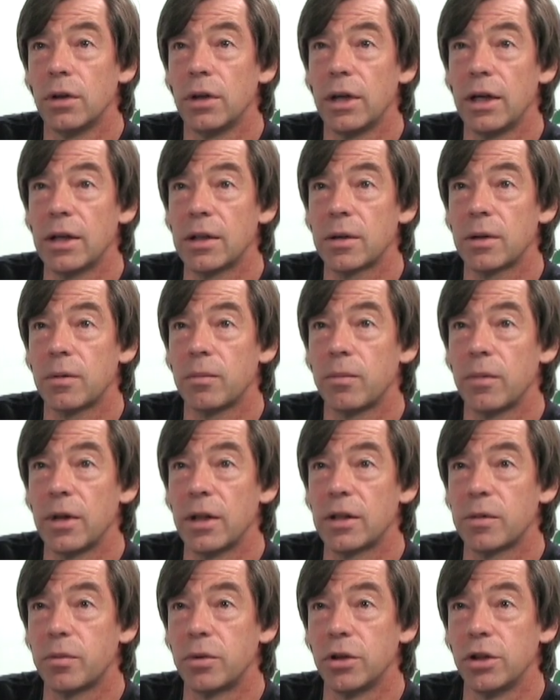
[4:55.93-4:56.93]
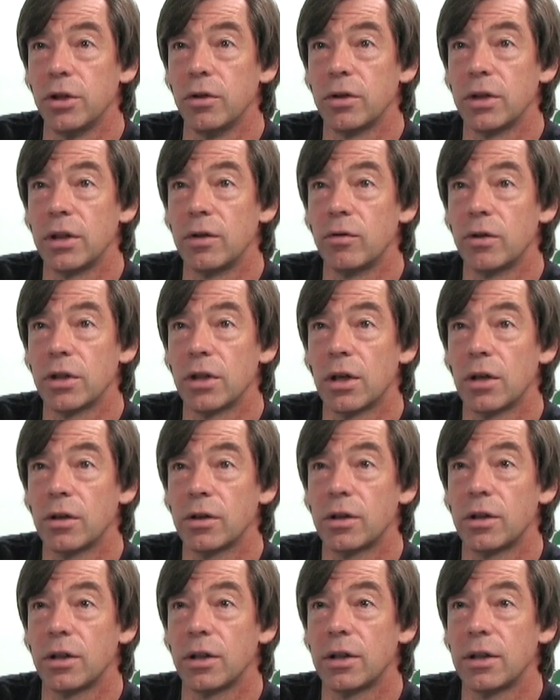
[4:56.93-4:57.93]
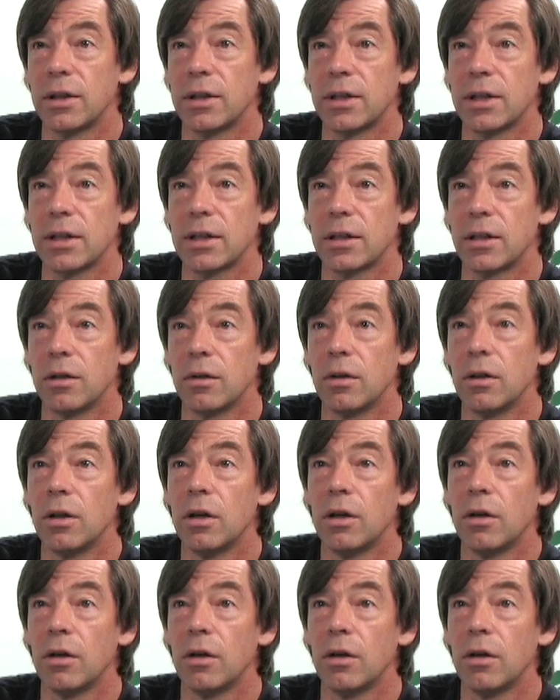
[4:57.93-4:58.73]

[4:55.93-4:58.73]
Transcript: It's producing results that are consistent